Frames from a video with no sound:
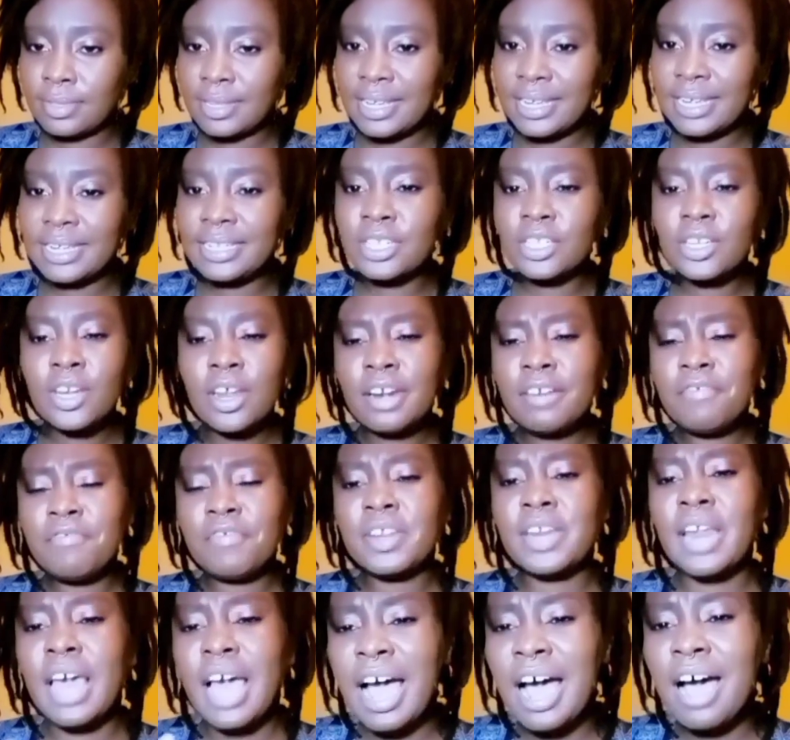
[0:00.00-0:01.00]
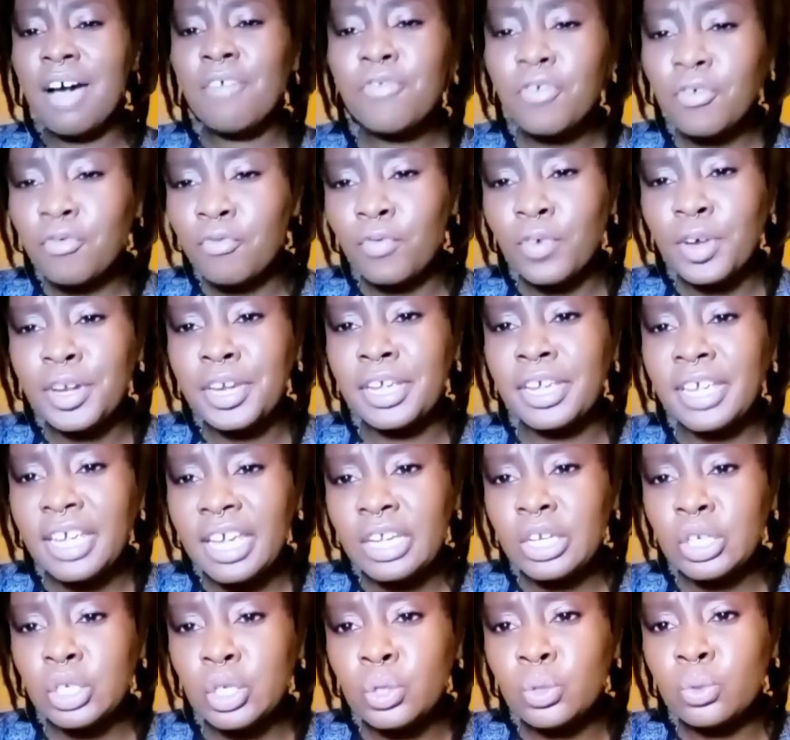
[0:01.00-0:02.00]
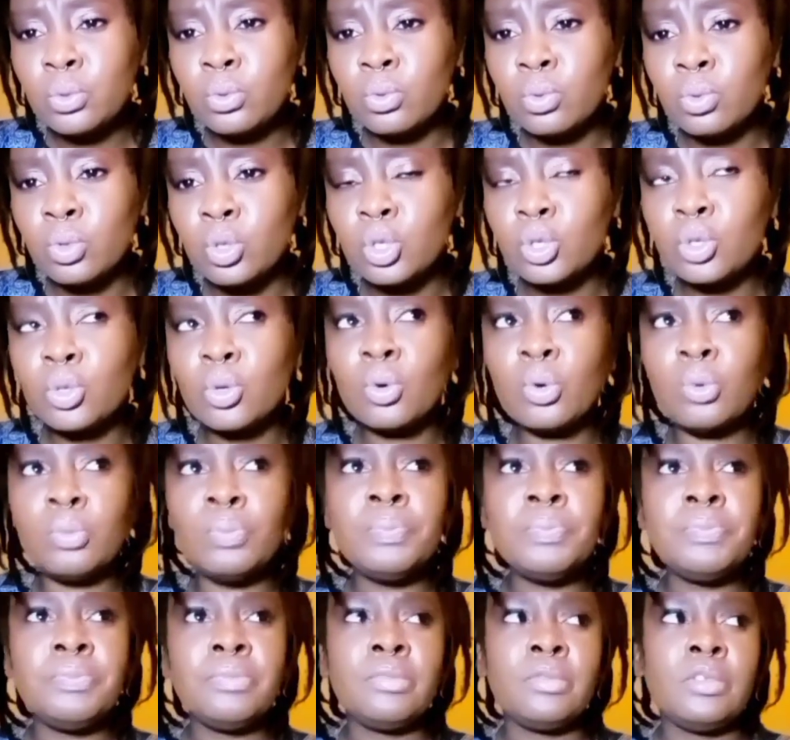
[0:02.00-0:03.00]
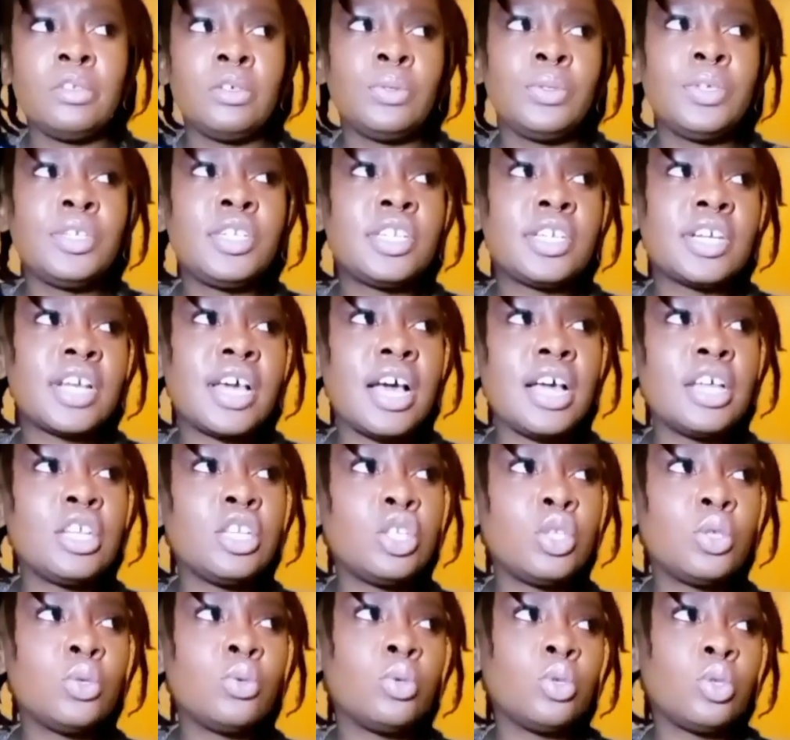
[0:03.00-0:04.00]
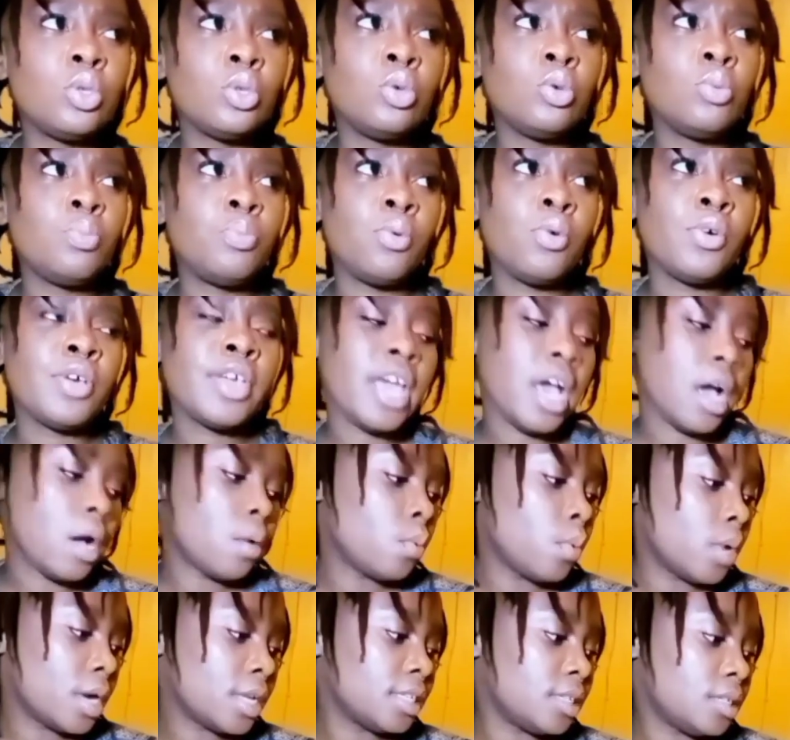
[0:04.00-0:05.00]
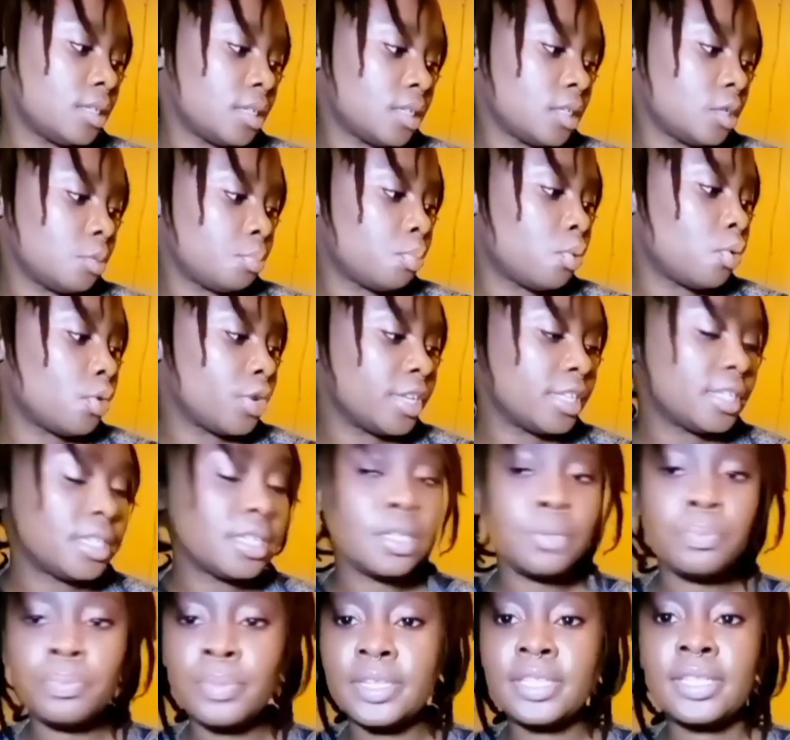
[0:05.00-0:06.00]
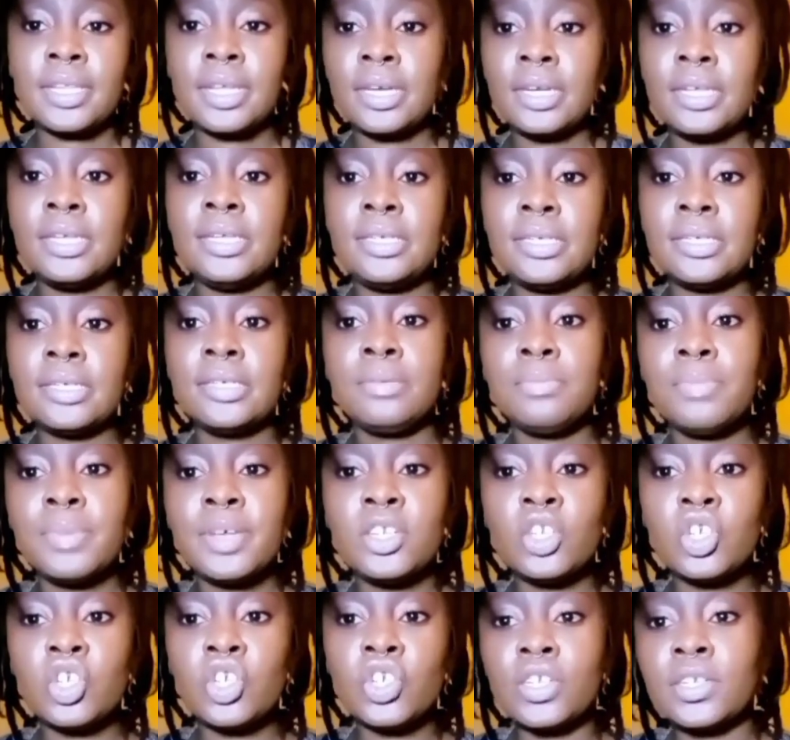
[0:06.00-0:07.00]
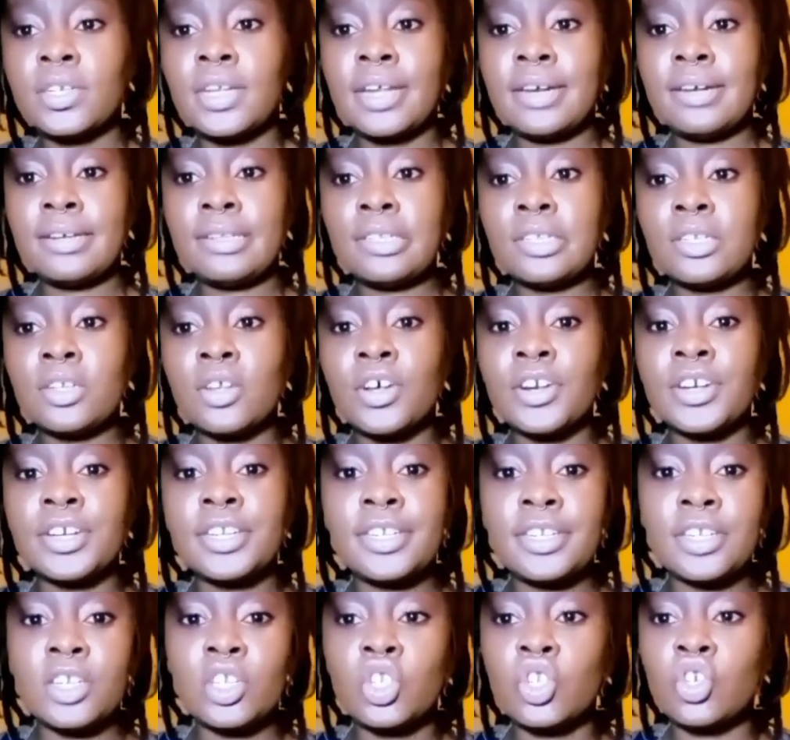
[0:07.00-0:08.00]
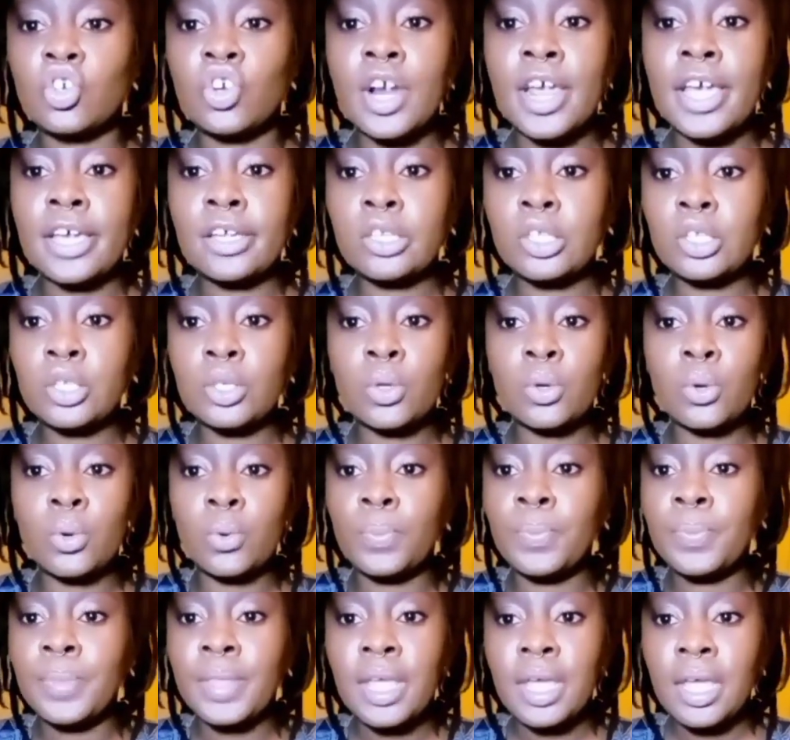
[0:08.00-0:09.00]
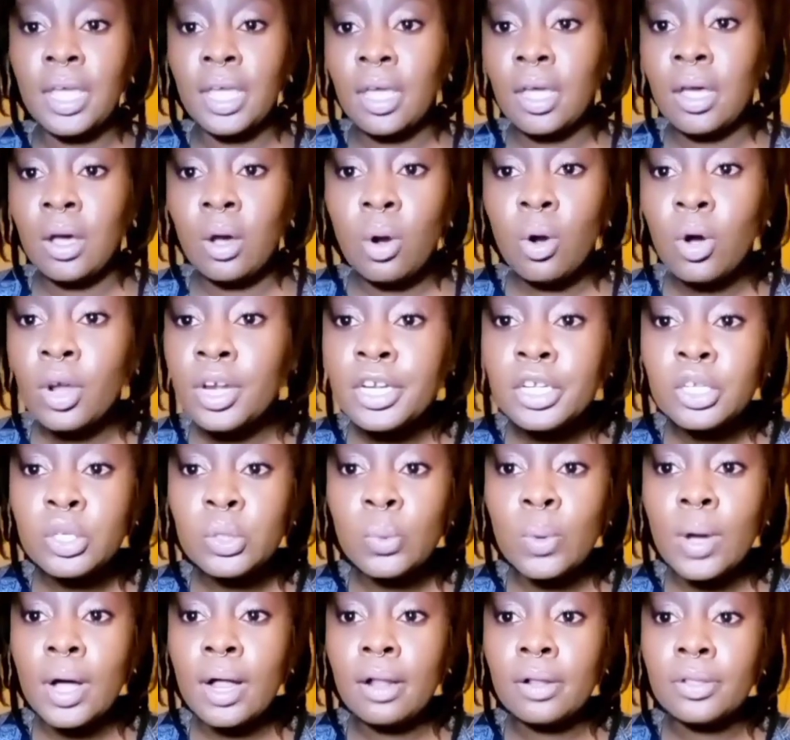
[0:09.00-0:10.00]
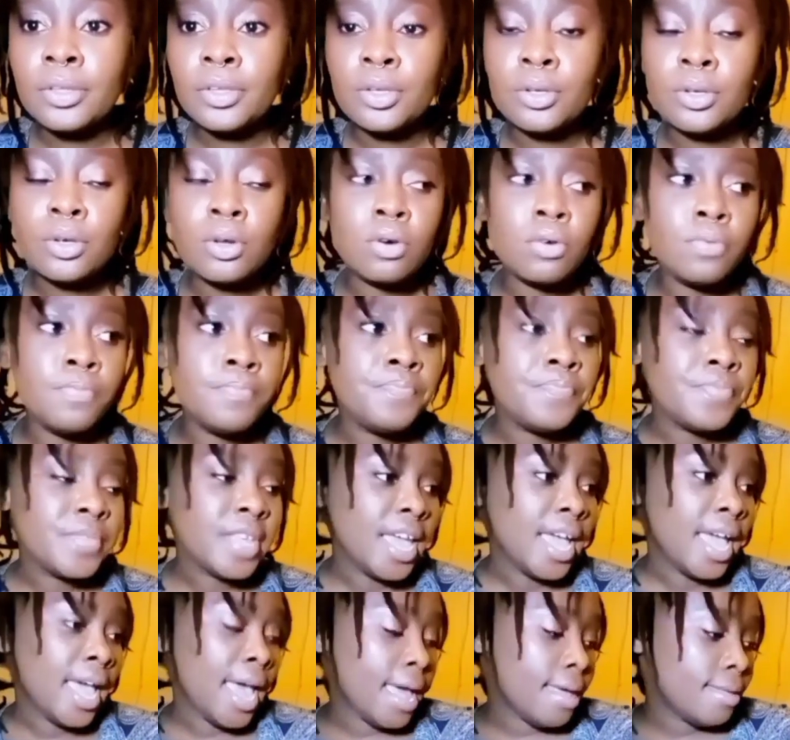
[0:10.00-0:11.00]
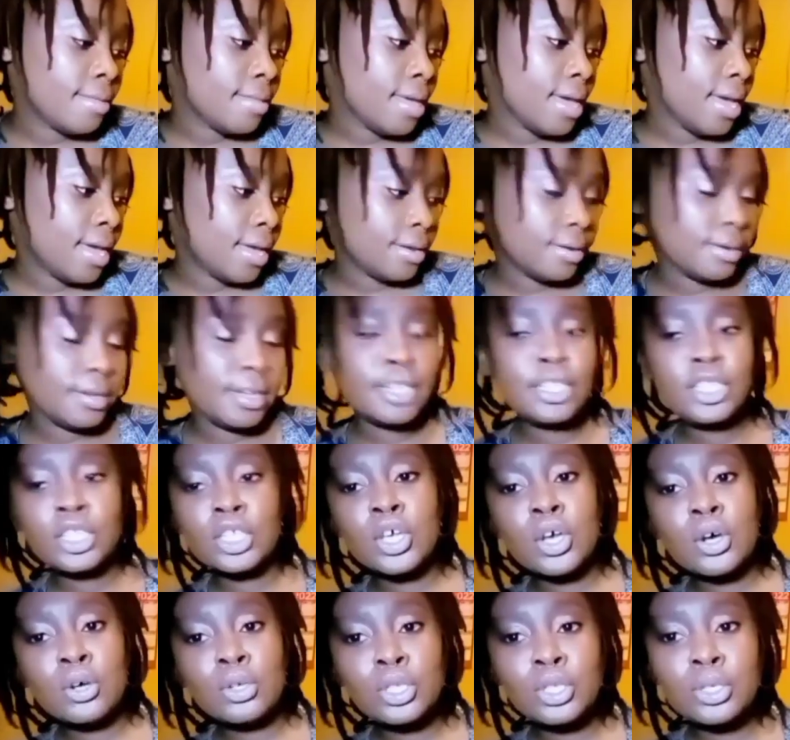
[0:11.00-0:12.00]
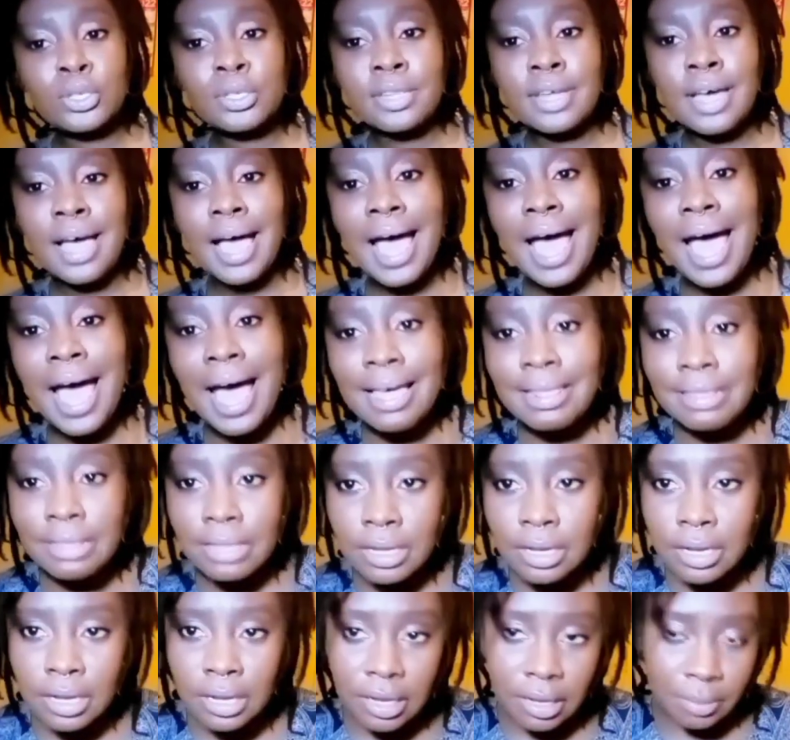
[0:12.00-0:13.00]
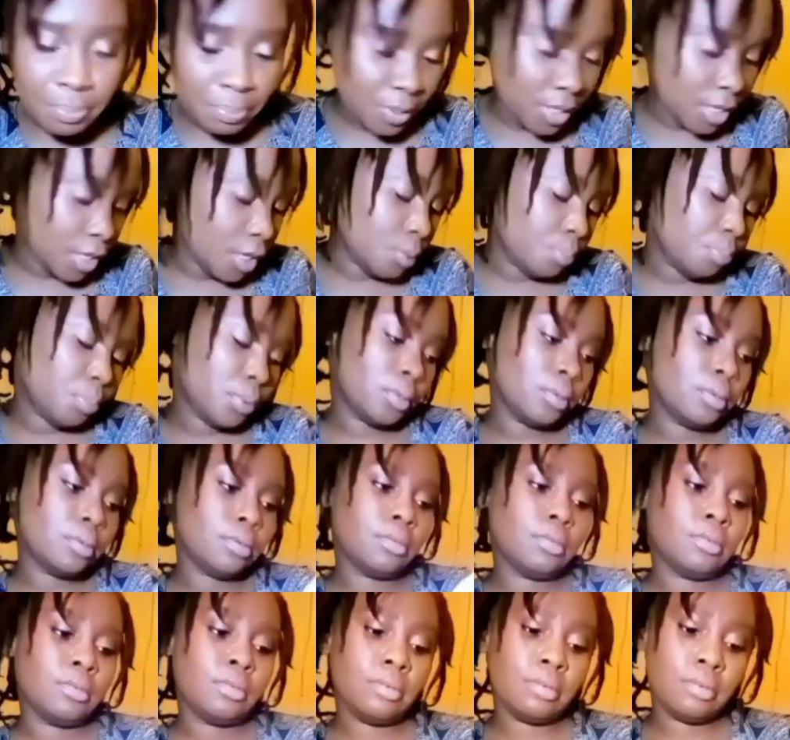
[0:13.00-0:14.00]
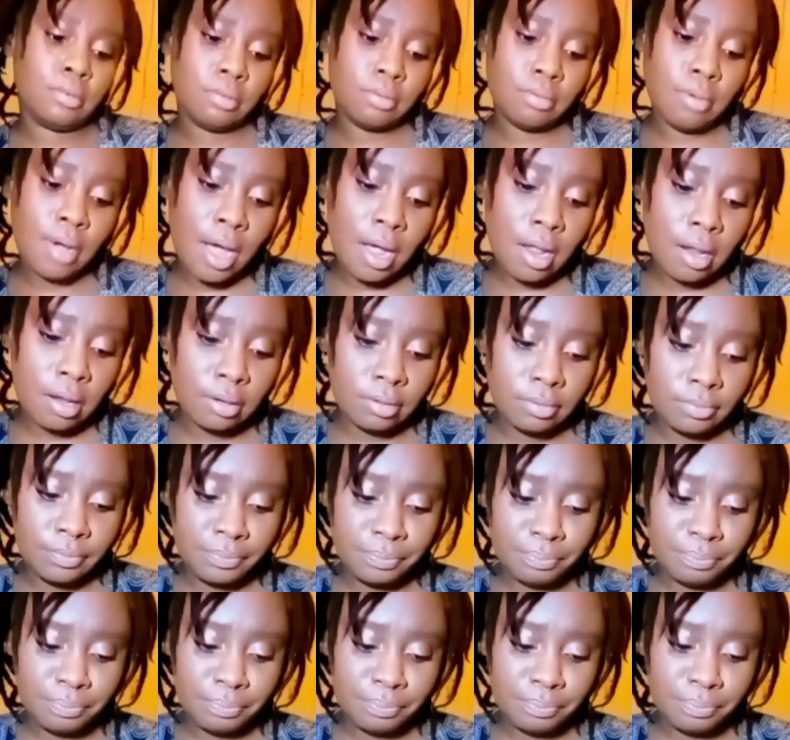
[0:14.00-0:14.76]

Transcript: it's not even half of what he can do. So with regards to Zulu Boy, I was disappointed, but then he did mention that it's not a diss track, so all is well, you know? And then let's go to the other people. Wow